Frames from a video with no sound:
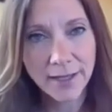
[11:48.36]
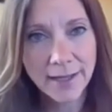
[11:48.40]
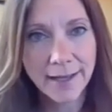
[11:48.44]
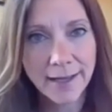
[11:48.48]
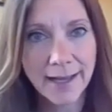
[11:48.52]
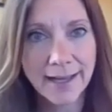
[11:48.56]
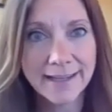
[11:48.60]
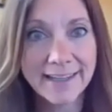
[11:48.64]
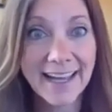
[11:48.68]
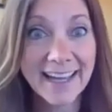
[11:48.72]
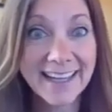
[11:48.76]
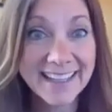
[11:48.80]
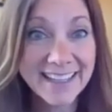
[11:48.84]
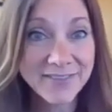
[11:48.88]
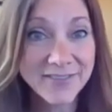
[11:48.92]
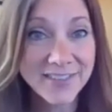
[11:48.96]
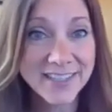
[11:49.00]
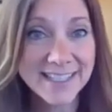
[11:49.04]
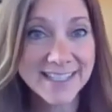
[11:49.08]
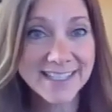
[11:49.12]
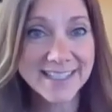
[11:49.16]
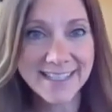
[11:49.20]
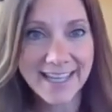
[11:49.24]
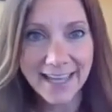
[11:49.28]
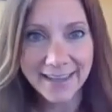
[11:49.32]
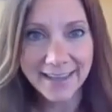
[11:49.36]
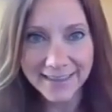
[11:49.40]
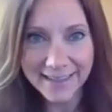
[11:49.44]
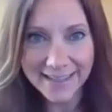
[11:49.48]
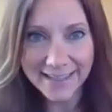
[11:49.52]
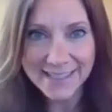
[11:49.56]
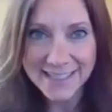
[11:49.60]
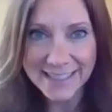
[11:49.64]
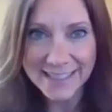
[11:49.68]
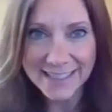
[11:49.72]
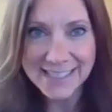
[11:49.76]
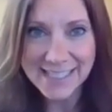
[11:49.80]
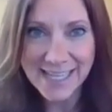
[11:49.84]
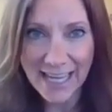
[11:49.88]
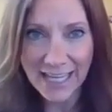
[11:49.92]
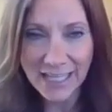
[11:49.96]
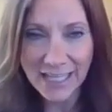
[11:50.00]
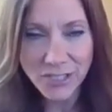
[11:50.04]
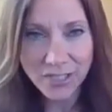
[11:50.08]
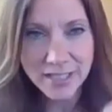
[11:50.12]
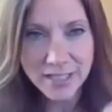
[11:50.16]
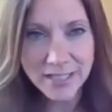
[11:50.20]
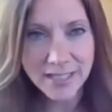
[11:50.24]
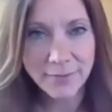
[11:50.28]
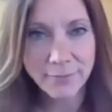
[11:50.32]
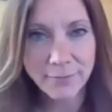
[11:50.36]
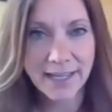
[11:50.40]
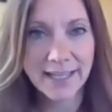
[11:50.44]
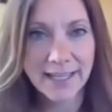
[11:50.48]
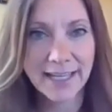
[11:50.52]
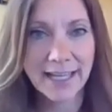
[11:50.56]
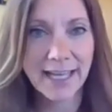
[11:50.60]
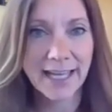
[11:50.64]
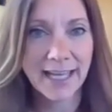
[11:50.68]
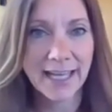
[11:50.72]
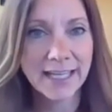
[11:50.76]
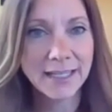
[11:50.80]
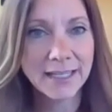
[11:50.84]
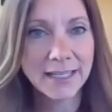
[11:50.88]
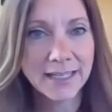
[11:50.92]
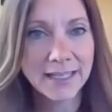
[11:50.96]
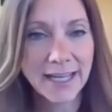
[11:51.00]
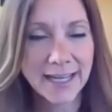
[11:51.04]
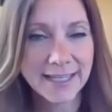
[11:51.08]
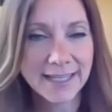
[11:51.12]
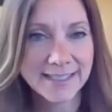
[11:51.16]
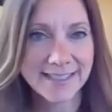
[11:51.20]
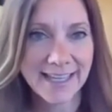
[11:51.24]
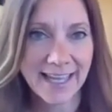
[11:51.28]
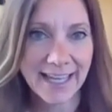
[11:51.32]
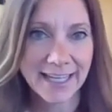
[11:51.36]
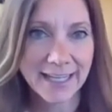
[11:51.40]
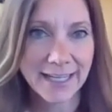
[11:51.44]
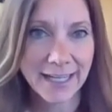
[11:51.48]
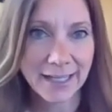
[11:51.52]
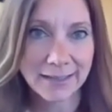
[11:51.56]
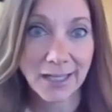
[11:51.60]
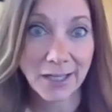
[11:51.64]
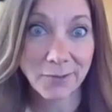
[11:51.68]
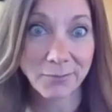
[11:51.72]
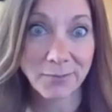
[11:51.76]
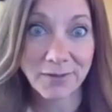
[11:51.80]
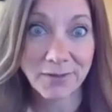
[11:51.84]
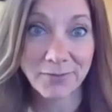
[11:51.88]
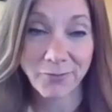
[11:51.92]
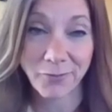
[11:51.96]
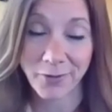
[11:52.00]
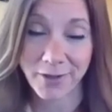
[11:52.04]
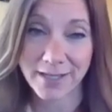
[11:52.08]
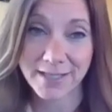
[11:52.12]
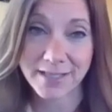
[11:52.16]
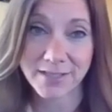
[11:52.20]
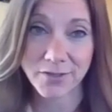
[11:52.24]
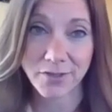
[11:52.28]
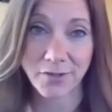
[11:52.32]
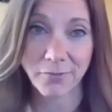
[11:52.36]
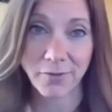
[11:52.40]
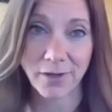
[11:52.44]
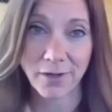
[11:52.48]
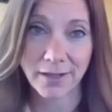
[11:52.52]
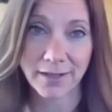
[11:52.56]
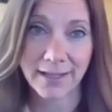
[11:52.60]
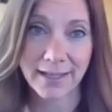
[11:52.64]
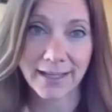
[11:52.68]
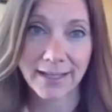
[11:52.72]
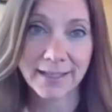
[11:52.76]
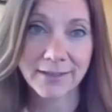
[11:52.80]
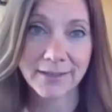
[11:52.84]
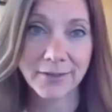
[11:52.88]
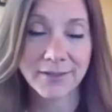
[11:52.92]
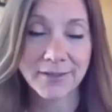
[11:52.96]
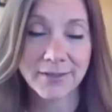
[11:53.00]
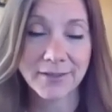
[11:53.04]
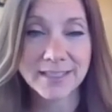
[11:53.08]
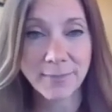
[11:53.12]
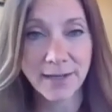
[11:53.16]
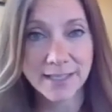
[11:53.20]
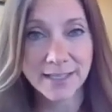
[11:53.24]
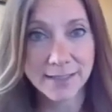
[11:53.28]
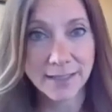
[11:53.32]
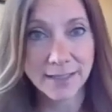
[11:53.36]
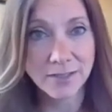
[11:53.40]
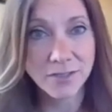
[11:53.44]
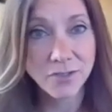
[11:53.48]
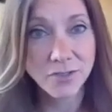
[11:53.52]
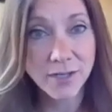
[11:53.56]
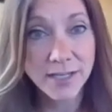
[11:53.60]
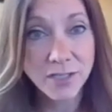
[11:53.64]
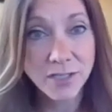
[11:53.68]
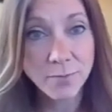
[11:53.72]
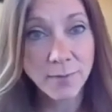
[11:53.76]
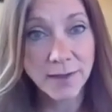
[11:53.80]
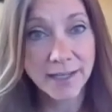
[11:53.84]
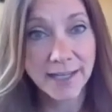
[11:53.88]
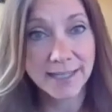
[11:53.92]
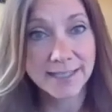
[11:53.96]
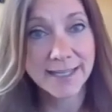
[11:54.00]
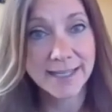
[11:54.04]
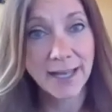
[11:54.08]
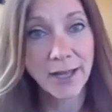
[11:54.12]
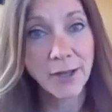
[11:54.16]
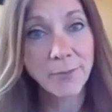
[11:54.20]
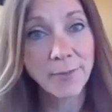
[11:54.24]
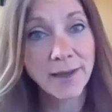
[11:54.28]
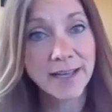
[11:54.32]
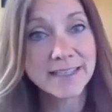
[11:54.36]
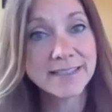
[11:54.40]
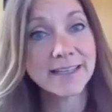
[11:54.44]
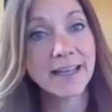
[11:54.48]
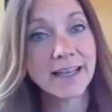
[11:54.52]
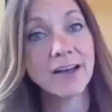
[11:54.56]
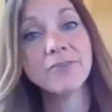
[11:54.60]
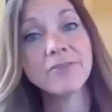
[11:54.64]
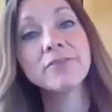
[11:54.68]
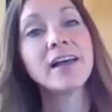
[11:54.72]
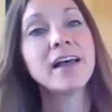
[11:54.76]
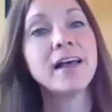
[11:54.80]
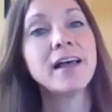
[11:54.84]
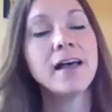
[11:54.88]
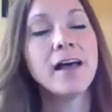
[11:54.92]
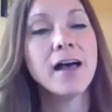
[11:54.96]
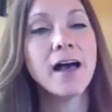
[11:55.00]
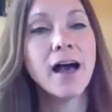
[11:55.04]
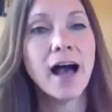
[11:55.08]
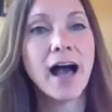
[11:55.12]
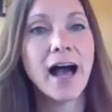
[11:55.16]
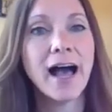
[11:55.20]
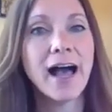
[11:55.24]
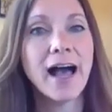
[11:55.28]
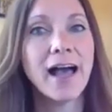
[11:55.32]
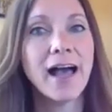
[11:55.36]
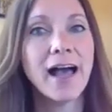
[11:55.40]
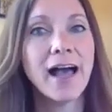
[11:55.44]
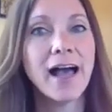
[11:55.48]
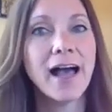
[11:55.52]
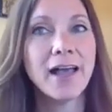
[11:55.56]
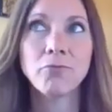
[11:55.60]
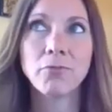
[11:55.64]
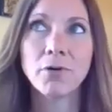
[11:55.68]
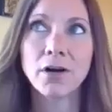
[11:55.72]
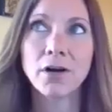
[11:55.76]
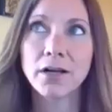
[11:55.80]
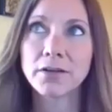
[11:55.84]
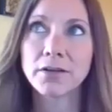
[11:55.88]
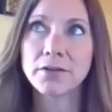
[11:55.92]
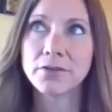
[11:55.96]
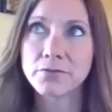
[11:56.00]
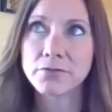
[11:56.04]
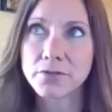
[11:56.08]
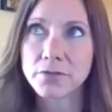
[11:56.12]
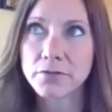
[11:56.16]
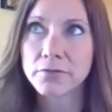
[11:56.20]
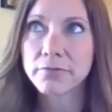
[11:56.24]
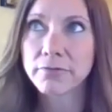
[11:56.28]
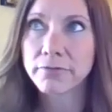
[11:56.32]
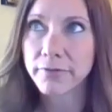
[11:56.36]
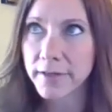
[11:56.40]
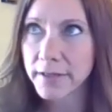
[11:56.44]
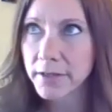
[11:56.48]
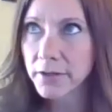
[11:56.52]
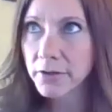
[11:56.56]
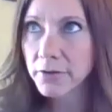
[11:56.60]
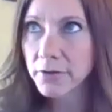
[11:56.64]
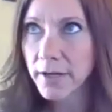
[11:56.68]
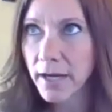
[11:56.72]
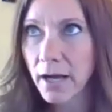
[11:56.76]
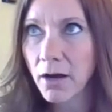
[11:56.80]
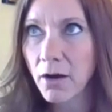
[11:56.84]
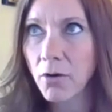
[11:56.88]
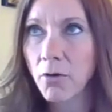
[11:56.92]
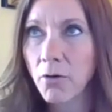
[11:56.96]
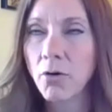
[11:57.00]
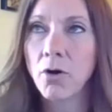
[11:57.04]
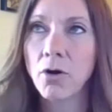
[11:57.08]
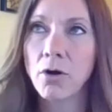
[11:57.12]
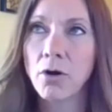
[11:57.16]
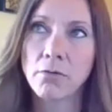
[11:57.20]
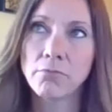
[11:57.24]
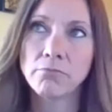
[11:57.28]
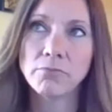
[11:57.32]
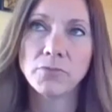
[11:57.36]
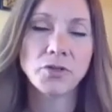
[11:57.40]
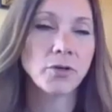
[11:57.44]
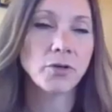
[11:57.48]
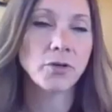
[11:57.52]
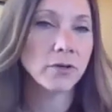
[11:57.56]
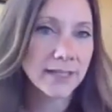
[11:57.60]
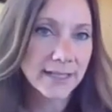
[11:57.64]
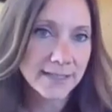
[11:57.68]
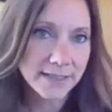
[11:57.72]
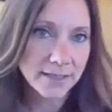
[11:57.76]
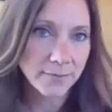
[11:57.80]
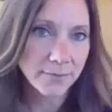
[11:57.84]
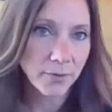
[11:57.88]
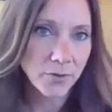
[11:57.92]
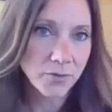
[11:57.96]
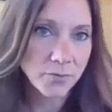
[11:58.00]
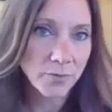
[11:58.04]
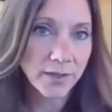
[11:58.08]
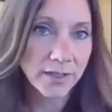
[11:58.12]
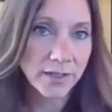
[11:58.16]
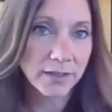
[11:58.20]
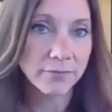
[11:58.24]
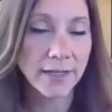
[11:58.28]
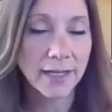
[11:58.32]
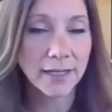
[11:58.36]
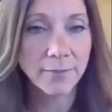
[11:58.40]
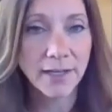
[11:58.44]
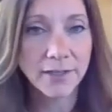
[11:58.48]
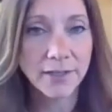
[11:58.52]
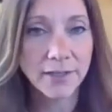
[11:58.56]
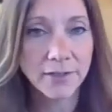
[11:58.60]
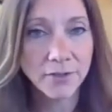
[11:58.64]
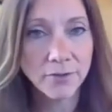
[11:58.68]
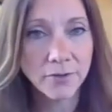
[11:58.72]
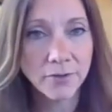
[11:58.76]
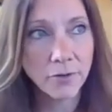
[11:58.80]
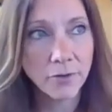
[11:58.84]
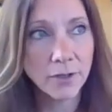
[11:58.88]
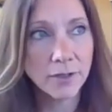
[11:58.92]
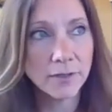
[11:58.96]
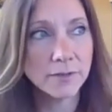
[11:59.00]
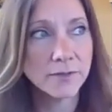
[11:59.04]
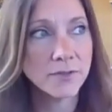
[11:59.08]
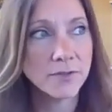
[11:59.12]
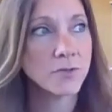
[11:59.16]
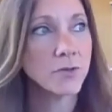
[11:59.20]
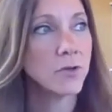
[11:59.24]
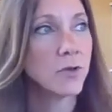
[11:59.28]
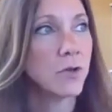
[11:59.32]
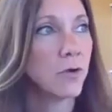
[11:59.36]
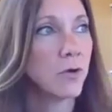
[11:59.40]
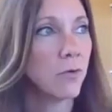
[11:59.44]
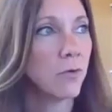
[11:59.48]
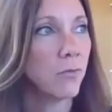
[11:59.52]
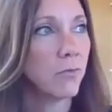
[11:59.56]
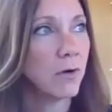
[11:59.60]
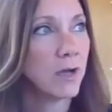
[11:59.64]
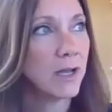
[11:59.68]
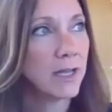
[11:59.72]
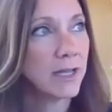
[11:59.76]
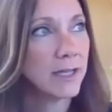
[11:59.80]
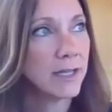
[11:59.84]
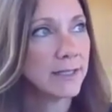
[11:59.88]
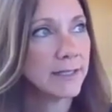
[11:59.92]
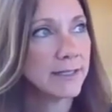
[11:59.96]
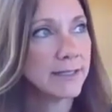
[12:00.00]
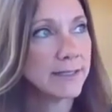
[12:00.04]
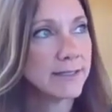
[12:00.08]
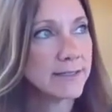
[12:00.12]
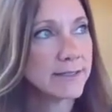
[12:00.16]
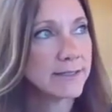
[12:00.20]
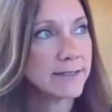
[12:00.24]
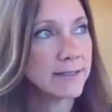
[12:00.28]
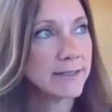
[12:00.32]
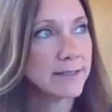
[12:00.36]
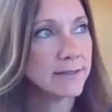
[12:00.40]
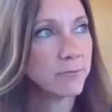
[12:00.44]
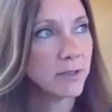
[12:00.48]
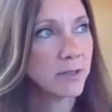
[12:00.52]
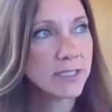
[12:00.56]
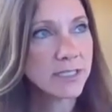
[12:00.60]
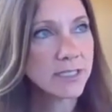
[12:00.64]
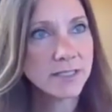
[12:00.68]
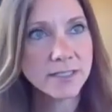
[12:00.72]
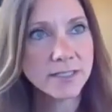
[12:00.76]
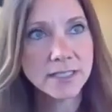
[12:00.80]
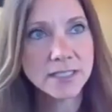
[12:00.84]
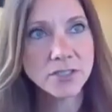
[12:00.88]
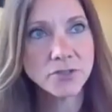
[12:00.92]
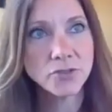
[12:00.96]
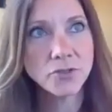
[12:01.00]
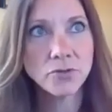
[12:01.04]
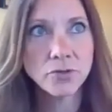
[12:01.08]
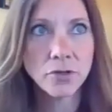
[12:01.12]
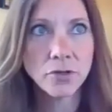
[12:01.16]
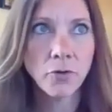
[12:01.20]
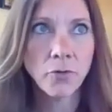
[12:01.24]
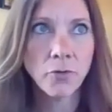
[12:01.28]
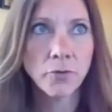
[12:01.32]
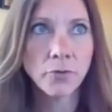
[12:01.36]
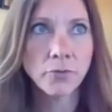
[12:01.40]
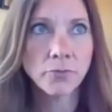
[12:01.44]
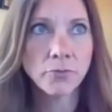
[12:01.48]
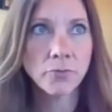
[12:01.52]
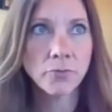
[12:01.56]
and I even set this intention in my head. I say it out loud before I start walking. I know this might sound strange, but I tell myself, I want you to figure out, let's suppose we're going to write about unicorns. What does this unicorn